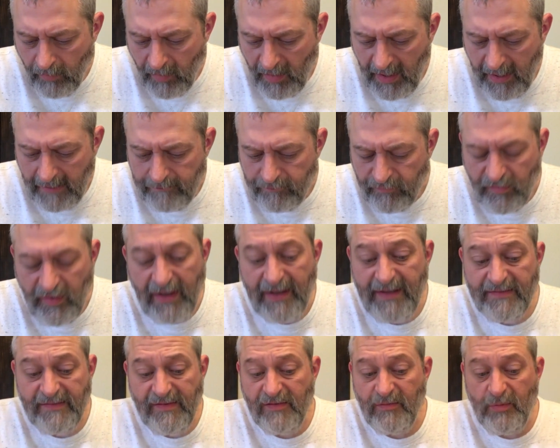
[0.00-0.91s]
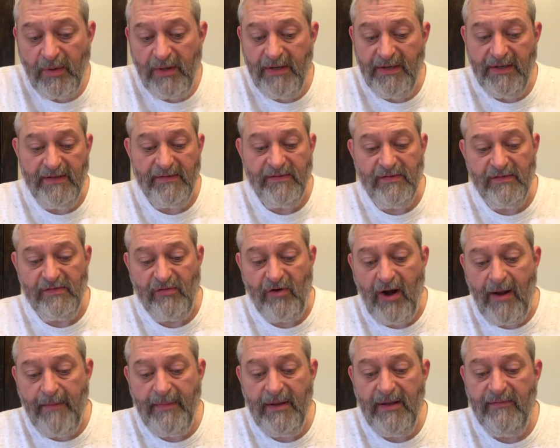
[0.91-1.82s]
Yeah, so I guess that's what it is. It's
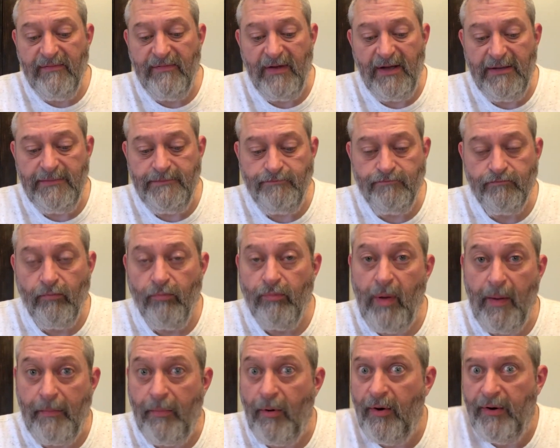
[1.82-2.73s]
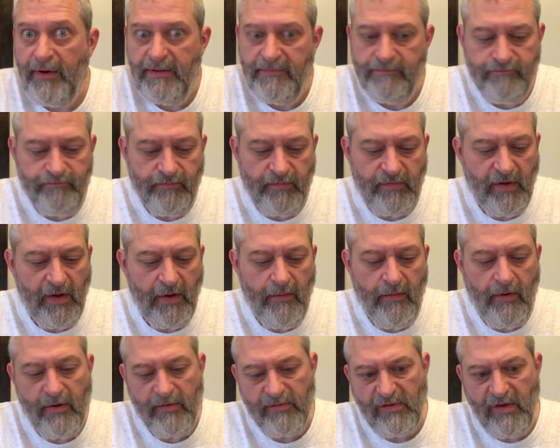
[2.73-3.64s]
ground beef and pepperoni.
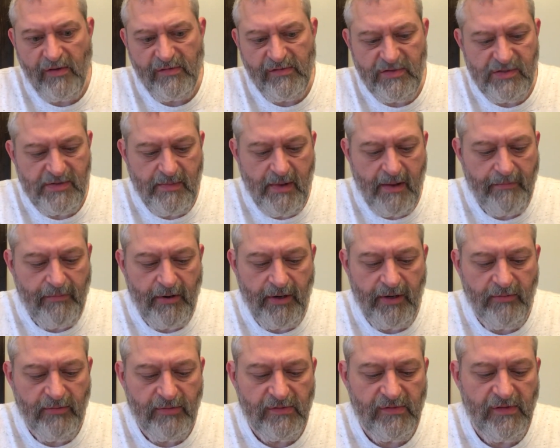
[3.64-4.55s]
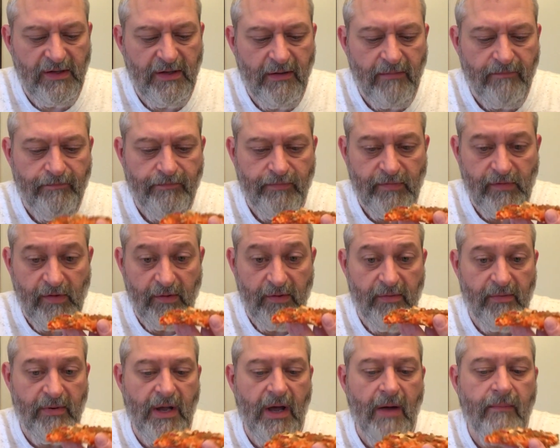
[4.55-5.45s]
So, or sausage and pepperoni, we'll see. So
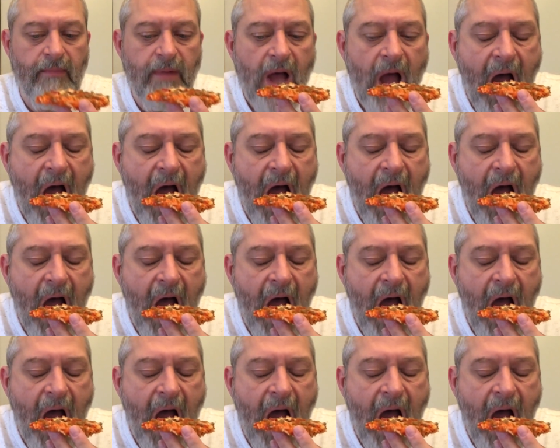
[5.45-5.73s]
here we go.